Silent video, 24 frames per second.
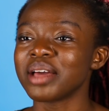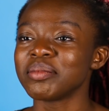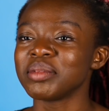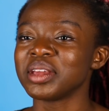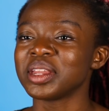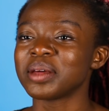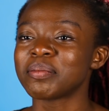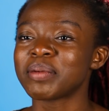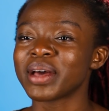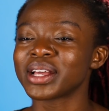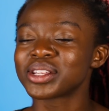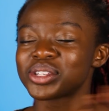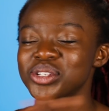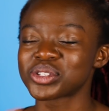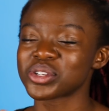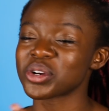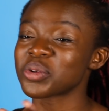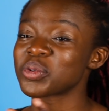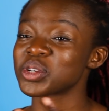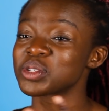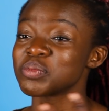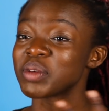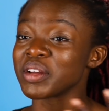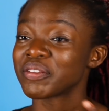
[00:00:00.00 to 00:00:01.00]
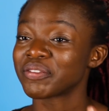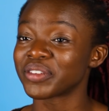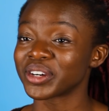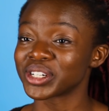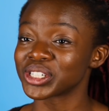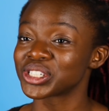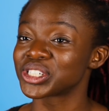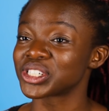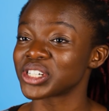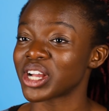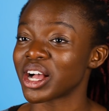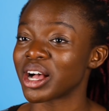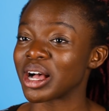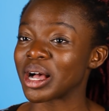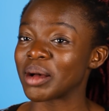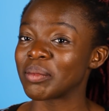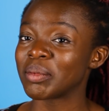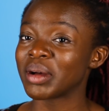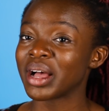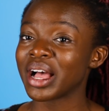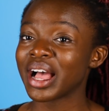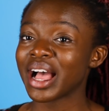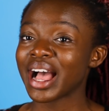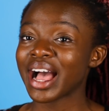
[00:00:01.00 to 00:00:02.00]
I mean, a pet store was my first
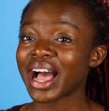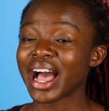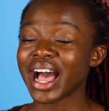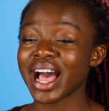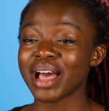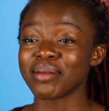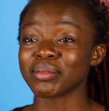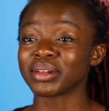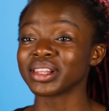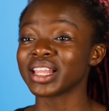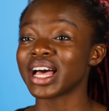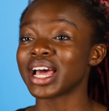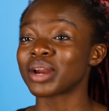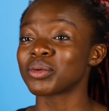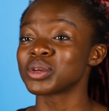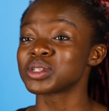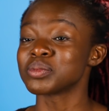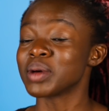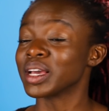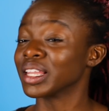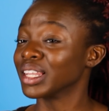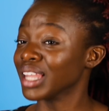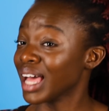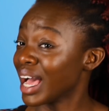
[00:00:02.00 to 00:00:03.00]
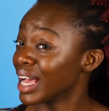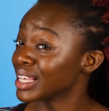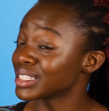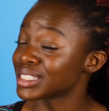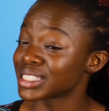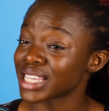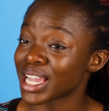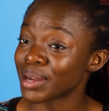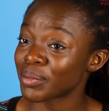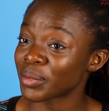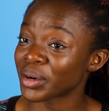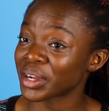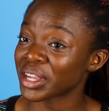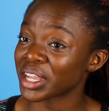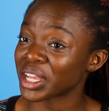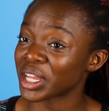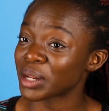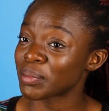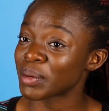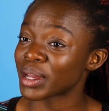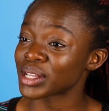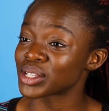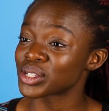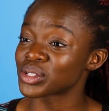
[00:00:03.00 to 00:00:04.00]
job. I'm glad it was my last time working
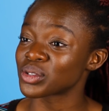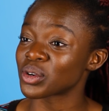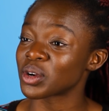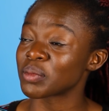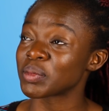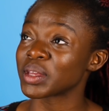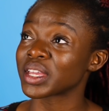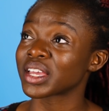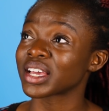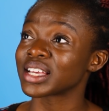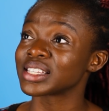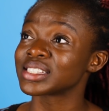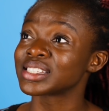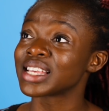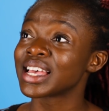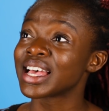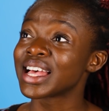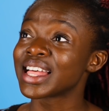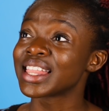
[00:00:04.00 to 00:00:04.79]
at a pet store because